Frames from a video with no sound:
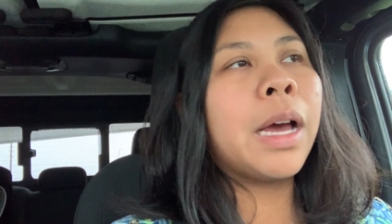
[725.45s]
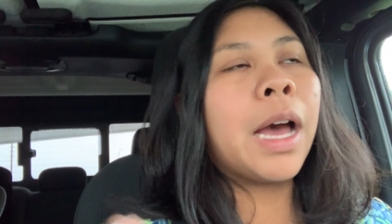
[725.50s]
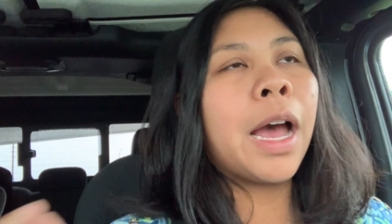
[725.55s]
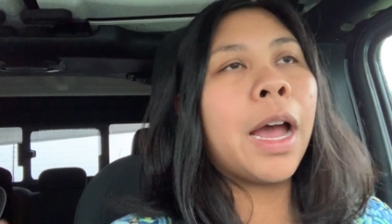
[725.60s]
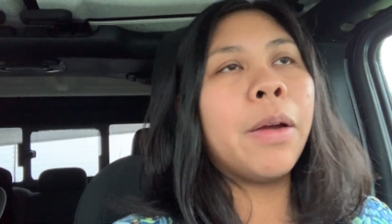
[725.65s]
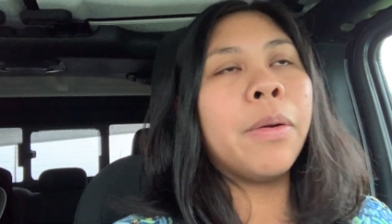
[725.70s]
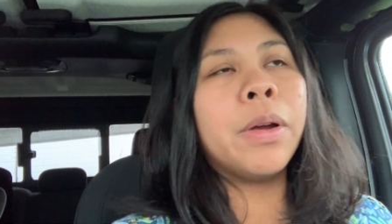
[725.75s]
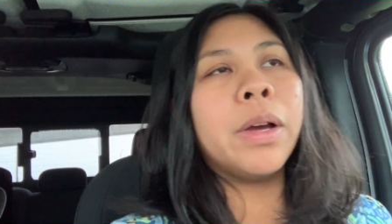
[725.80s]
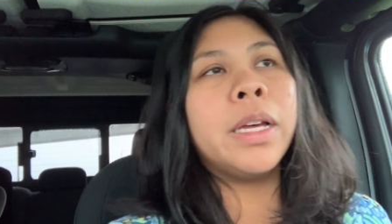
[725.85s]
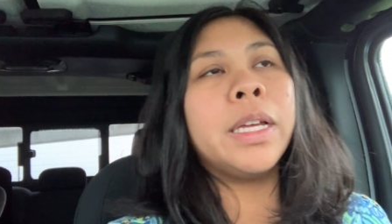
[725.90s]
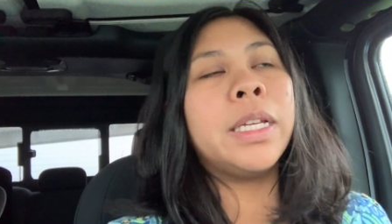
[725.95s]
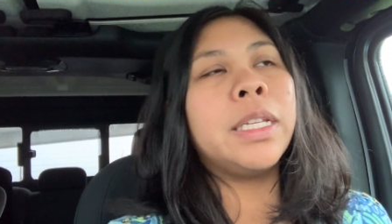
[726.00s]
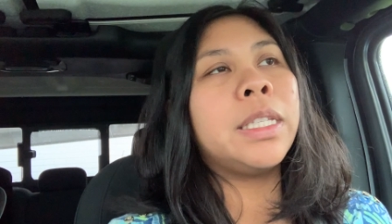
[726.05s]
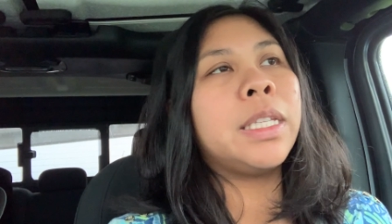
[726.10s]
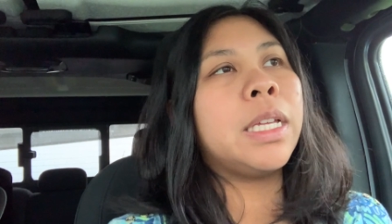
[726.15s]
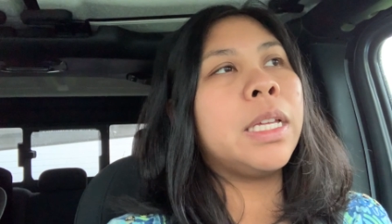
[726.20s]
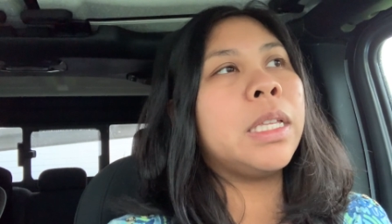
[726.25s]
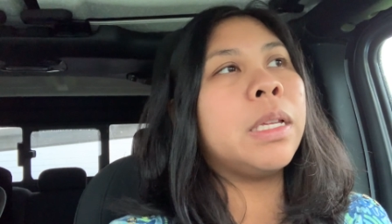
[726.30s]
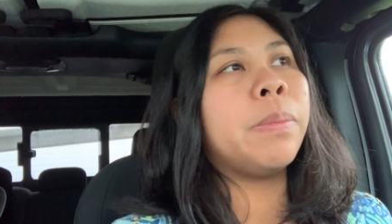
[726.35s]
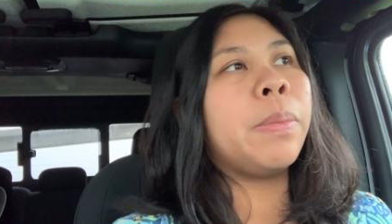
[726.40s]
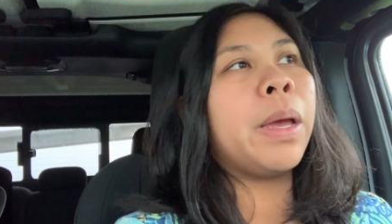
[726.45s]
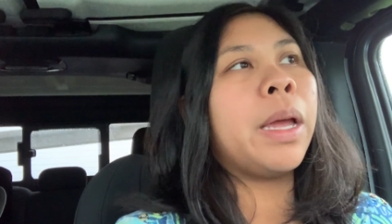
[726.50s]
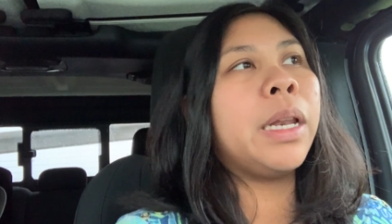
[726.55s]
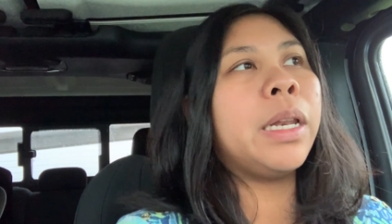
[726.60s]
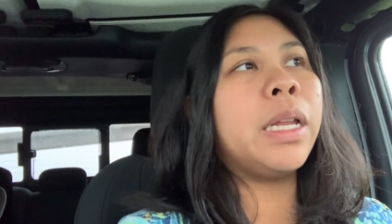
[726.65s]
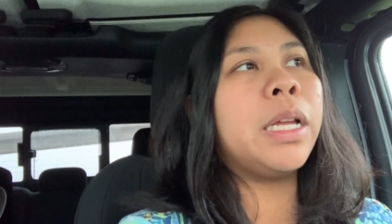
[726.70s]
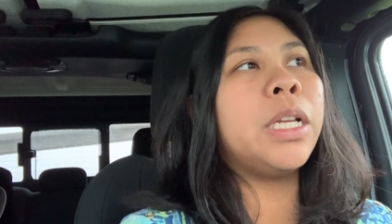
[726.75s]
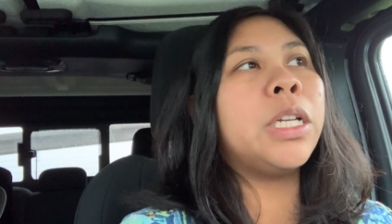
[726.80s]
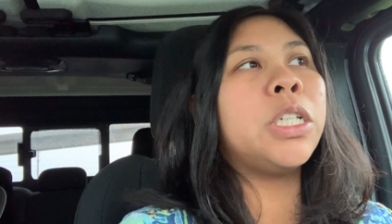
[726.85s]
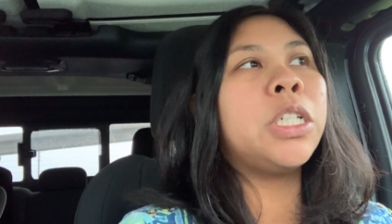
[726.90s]
Kyra is
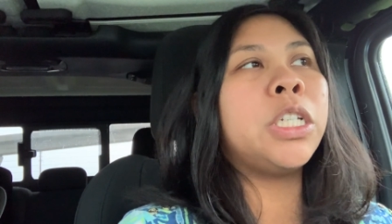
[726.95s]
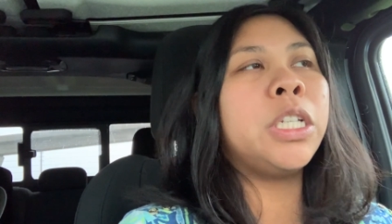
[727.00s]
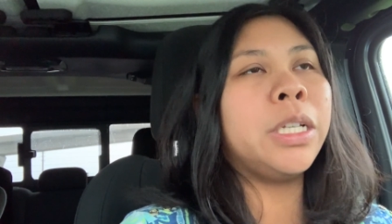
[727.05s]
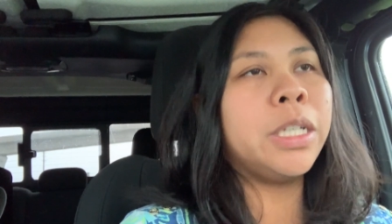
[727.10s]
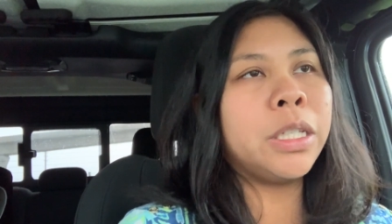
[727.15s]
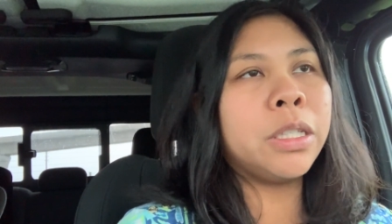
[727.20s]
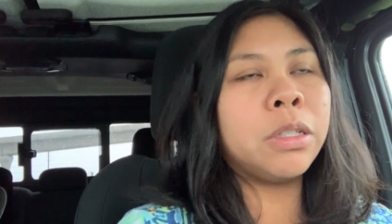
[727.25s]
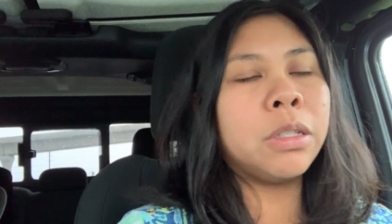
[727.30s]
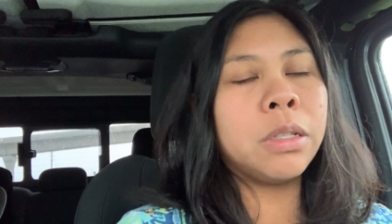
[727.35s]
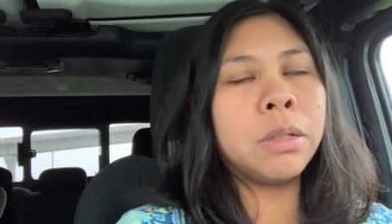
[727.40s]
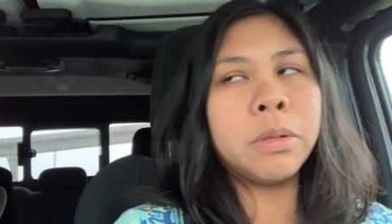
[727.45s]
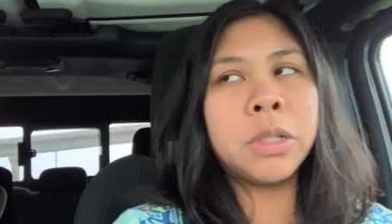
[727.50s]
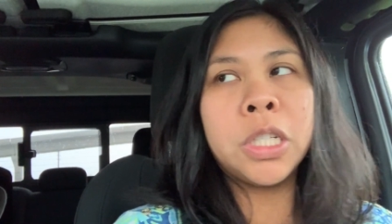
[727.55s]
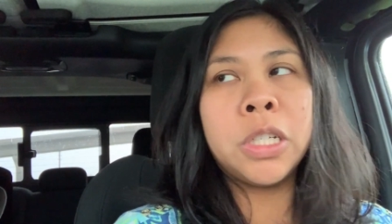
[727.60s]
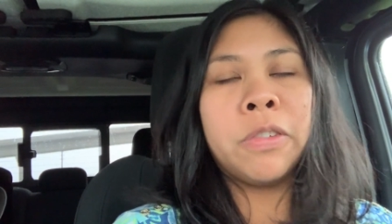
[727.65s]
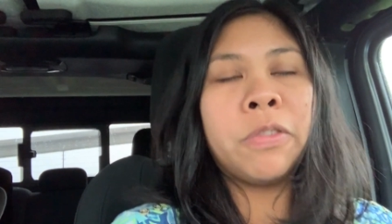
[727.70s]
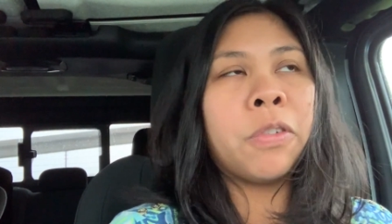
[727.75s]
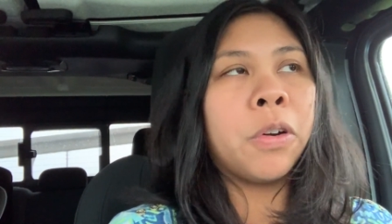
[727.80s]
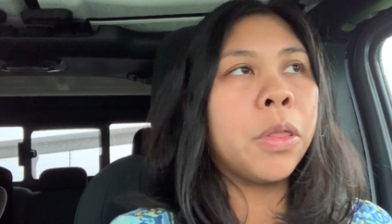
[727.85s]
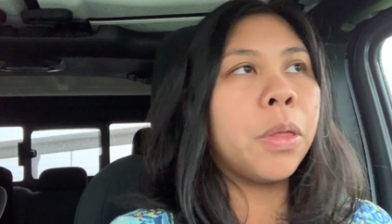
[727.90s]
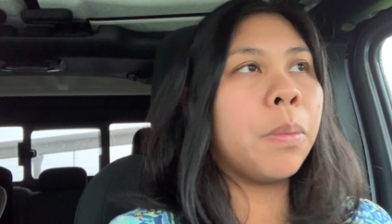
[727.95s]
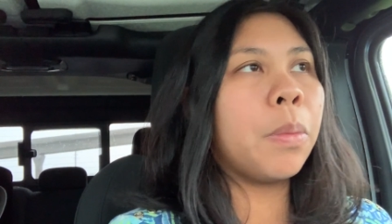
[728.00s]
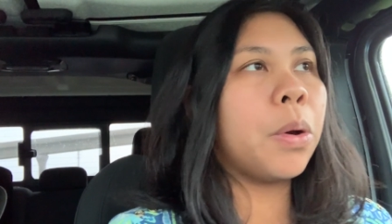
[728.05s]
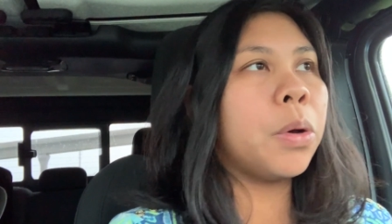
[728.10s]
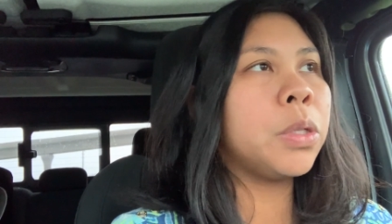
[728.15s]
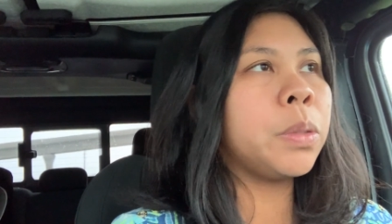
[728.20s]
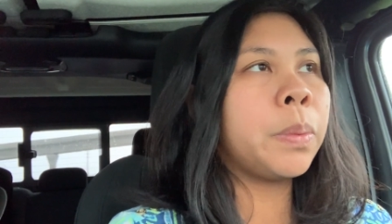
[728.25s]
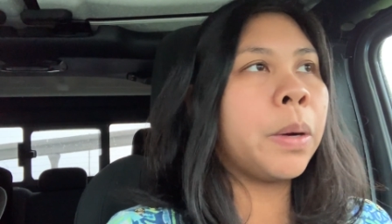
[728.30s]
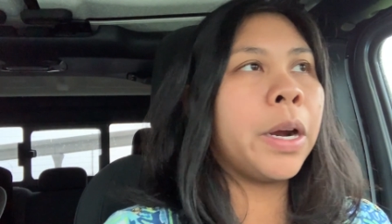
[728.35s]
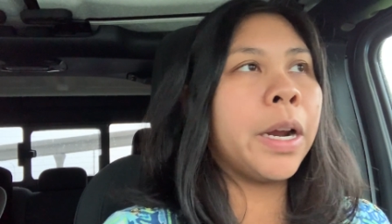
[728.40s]
independent. She for the
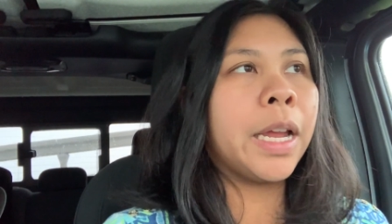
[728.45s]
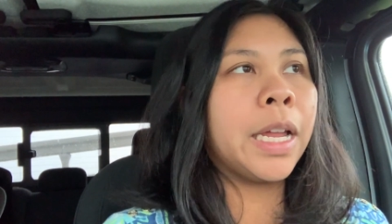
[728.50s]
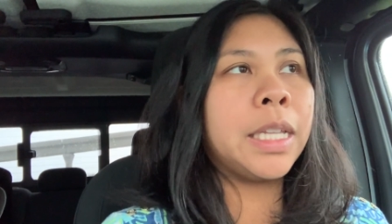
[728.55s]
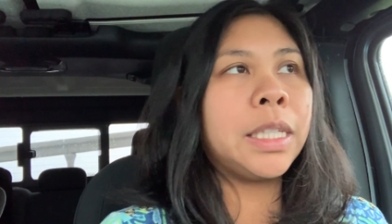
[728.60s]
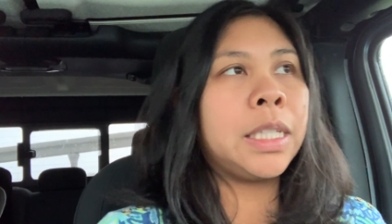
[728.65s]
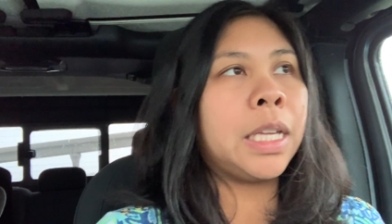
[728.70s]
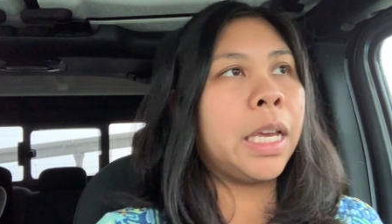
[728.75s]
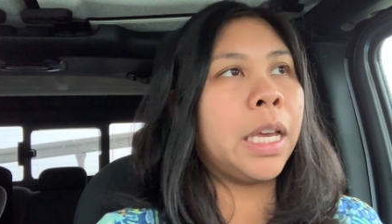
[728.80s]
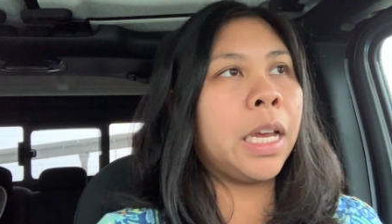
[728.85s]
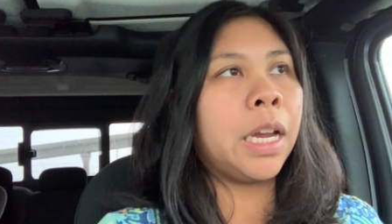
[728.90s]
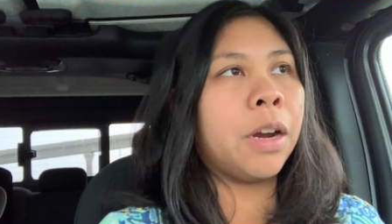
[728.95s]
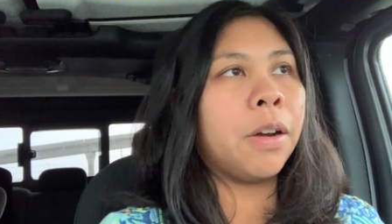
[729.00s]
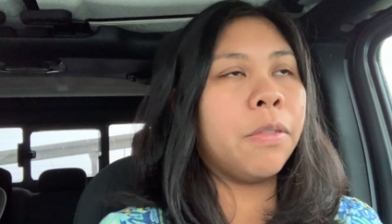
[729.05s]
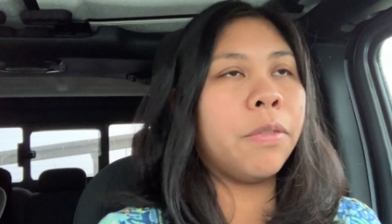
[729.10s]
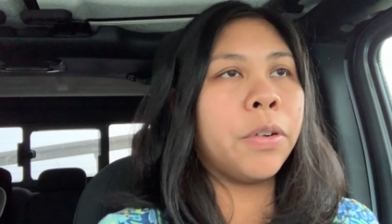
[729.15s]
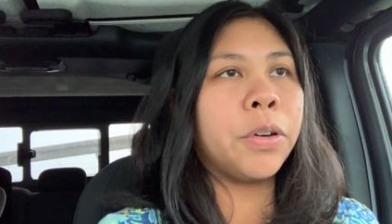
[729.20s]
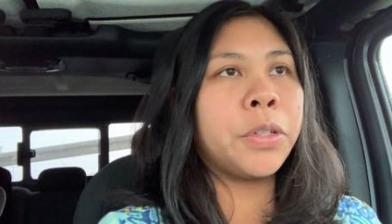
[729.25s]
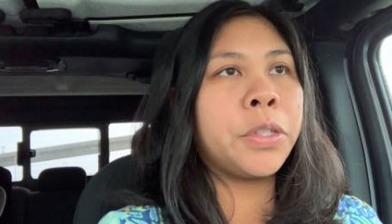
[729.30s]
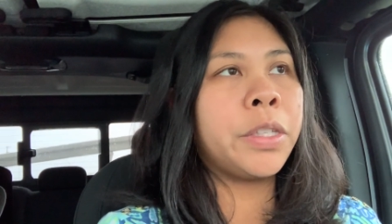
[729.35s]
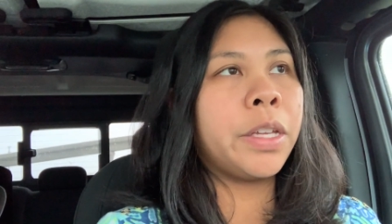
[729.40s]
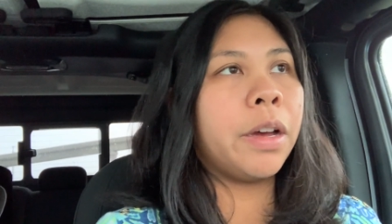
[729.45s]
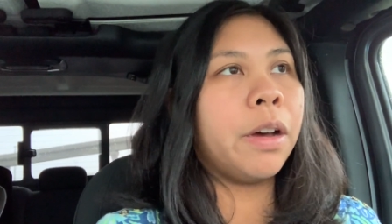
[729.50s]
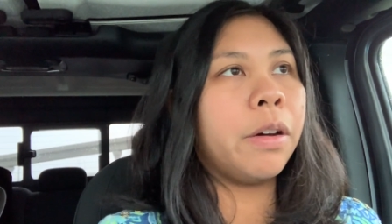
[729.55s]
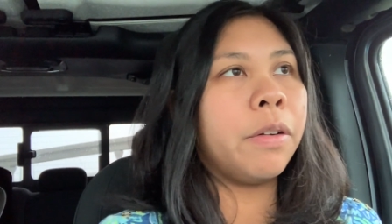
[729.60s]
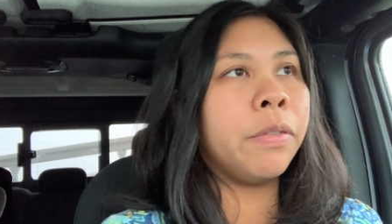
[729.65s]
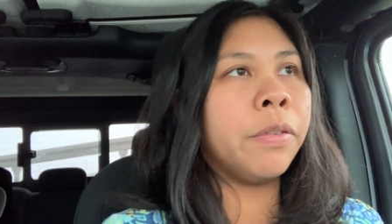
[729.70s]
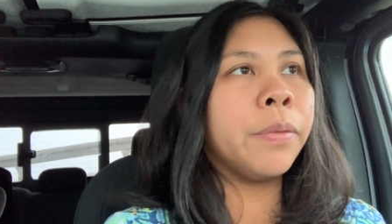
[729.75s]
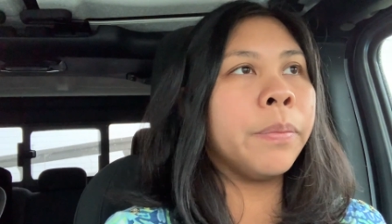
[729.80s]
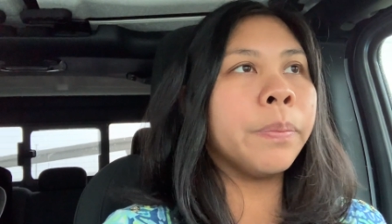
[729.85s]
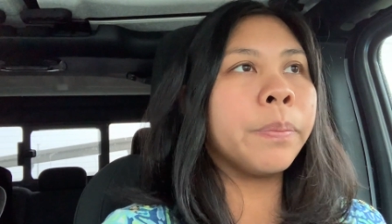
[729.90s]
most part can take care of
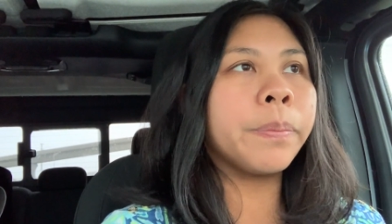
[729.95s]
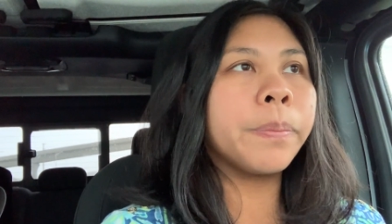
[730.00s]
herself,